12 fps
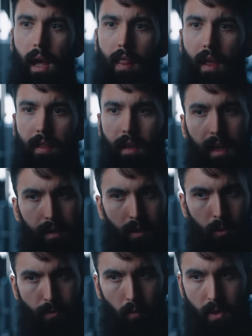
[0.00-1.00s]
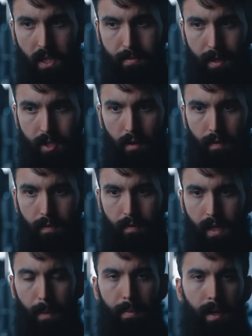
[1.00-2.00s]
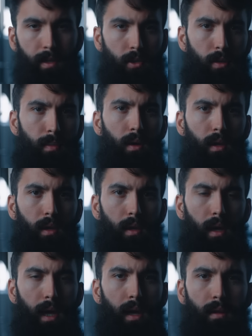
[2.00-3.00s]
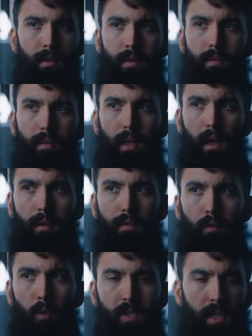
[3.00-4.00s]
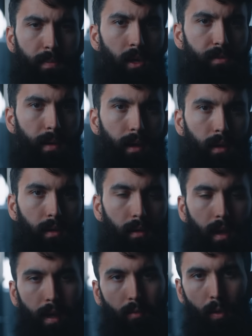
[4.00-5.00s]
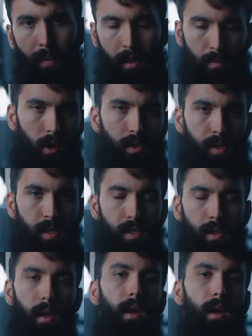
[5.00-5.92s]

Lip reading: And then they get those 4-6 pounds off, get back into a bulk, and gain 4-6 pounds back, and repeat the process.